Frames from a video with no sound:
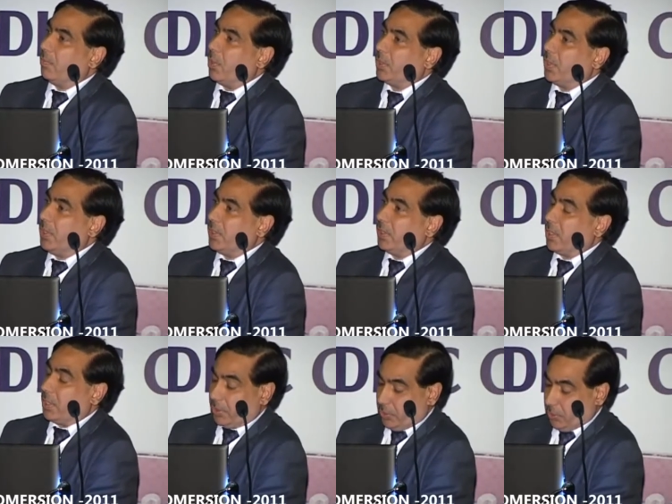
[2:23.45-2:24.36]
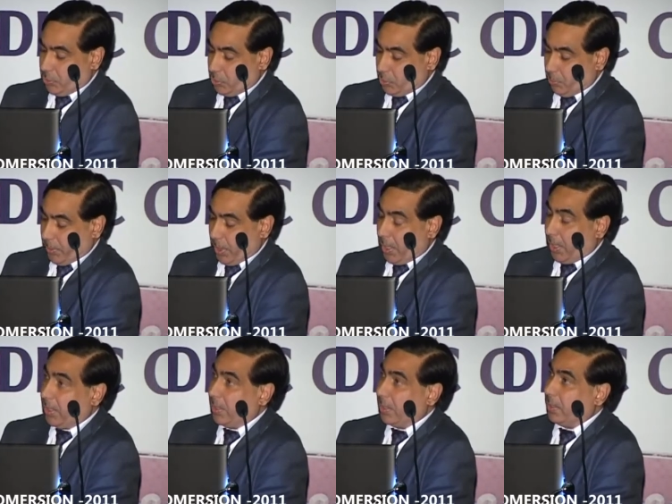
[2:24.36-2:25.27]
mortality continues to be
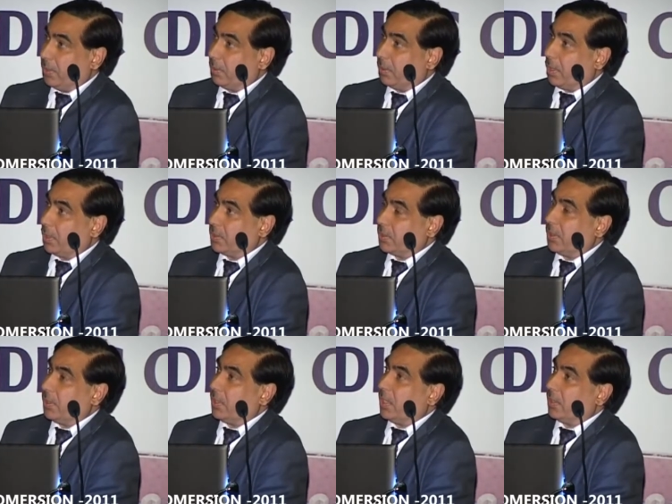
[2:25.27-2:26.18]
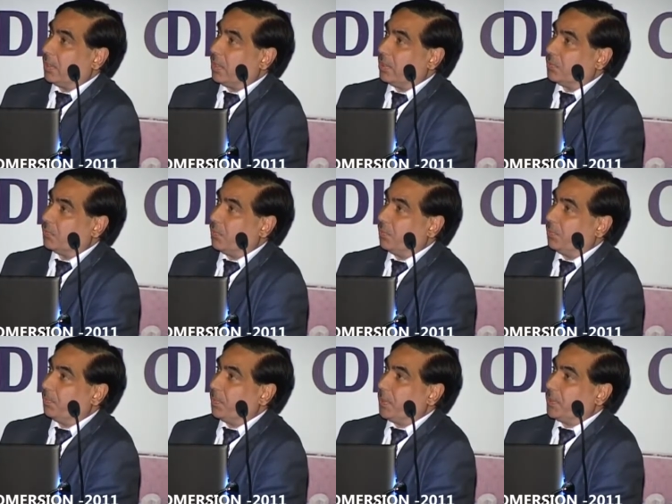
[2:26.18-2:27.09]
high in class 3 and class 4
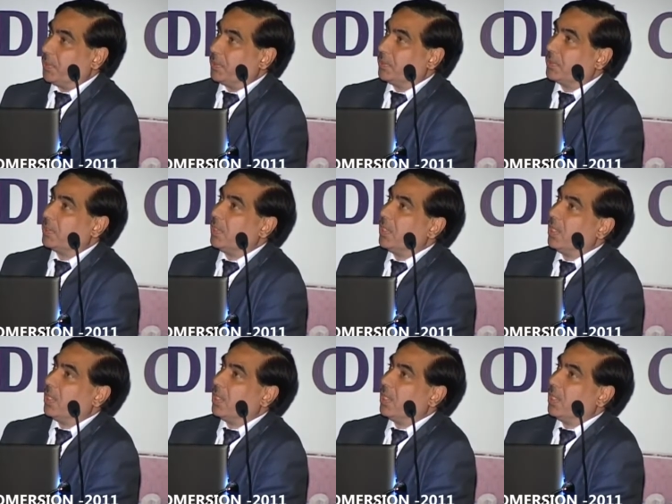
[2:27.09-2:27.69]
patients.